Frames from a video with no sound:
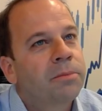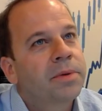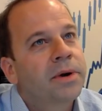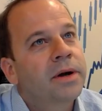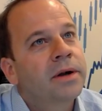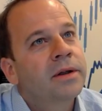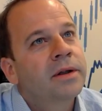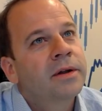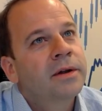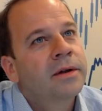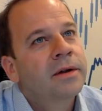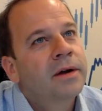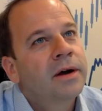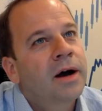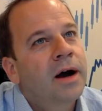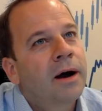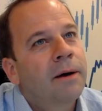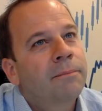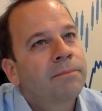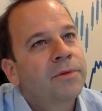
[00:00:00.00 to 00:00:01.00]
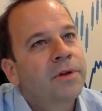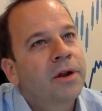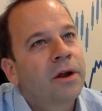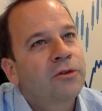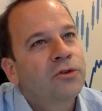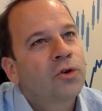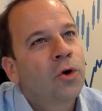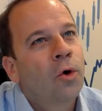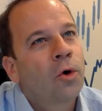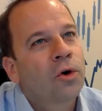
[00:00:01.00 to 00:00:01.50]
But, um, you
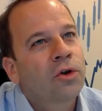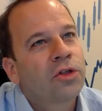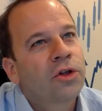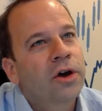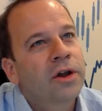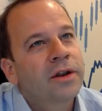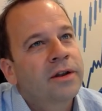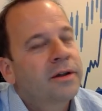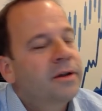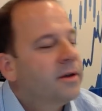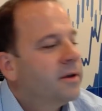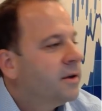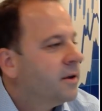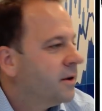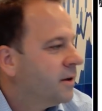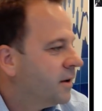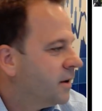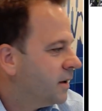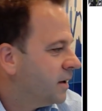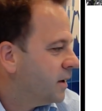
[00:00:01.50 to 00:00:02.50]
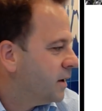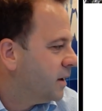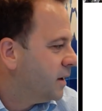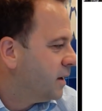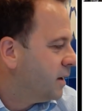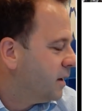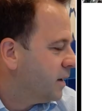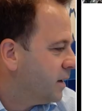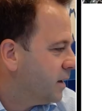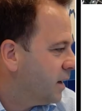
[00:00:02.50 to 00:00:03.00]
know, talk that
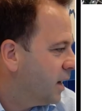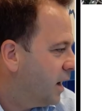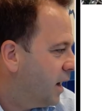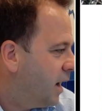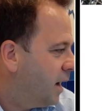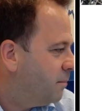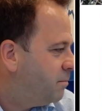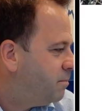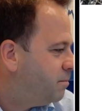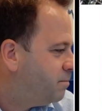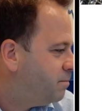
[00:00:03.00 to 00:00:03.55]
uh,